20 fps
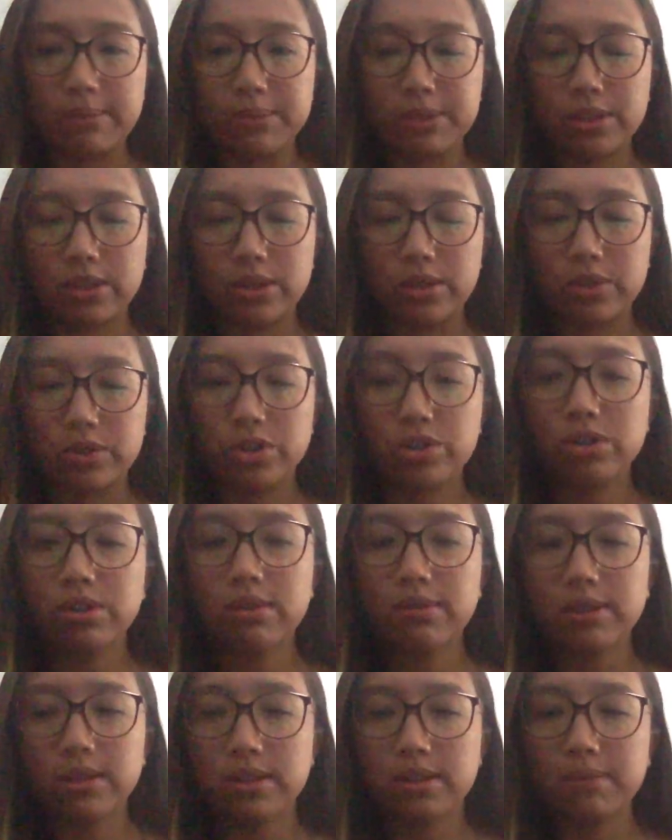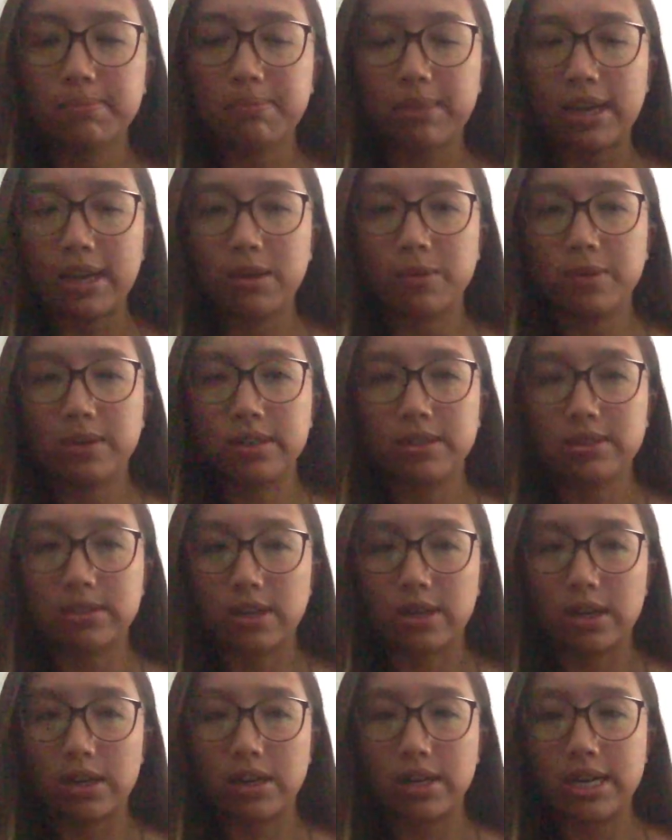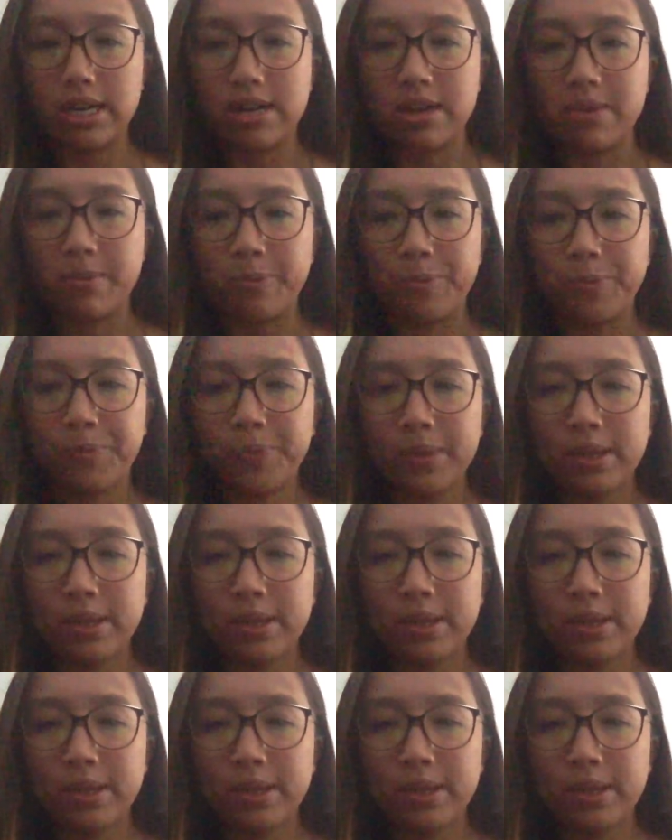So two of the main ones are um,